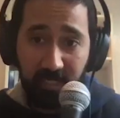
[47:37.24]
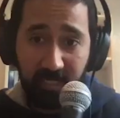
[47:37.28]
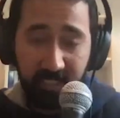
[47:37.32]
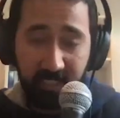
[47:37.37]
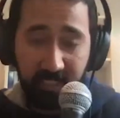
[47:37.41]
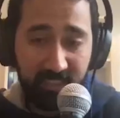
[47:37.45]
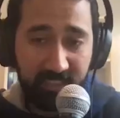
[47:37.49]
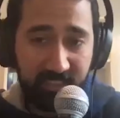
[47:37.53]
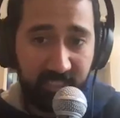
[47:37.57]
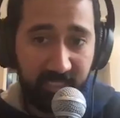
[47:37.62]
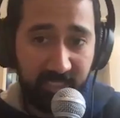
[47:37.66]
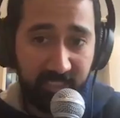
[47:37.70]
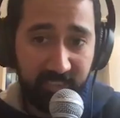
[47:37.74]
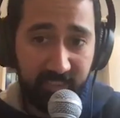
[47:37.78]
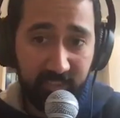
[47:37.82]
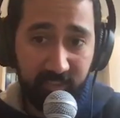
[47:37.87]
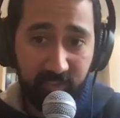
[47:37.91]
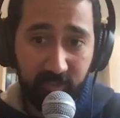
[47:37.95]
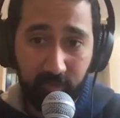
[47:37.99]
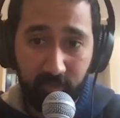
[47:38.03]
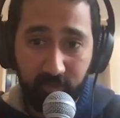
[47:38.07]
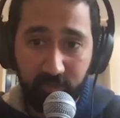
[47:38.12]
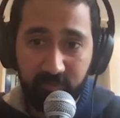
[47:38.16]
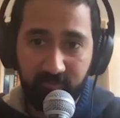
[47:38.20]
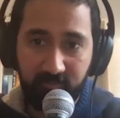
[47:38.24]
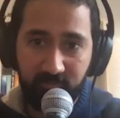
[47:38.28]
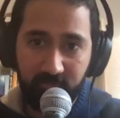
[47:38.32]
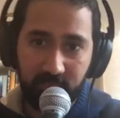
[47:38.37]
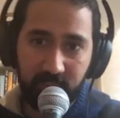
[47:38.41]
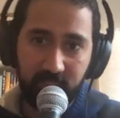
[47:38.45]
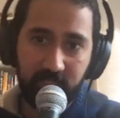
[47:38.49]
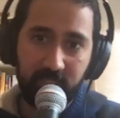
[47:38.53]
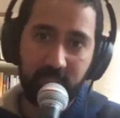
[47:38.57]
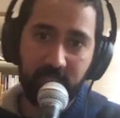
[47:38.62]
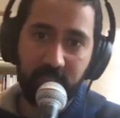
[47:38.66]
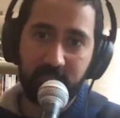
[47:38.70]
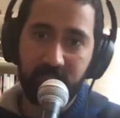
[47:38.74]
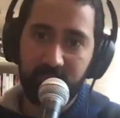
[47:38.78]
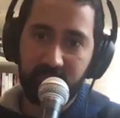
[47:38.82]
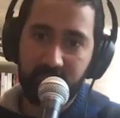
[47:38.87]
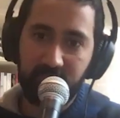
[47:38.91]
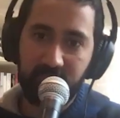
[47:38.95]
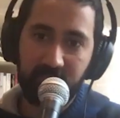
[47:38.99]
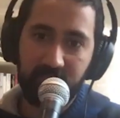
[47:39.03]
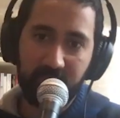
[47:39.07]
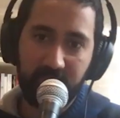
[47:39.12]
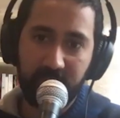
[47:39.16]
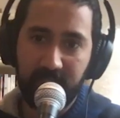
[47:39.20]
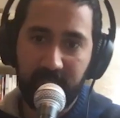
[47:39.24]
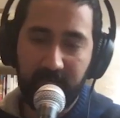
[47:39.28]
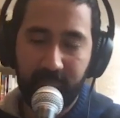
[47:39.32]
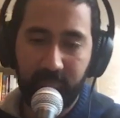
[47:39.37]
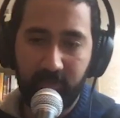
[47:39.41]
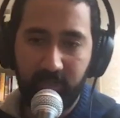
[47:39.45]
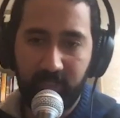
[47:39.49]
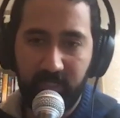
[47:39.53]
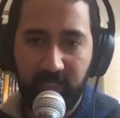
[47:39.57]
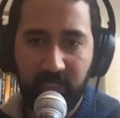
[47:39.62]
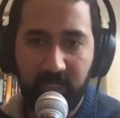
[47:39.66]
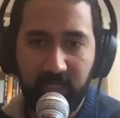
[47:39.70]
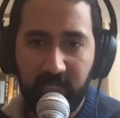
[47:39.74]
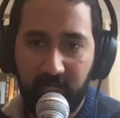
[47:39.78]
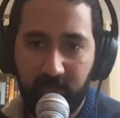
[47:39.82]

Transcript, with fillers: And it's like, there's lots of really interesting things happening,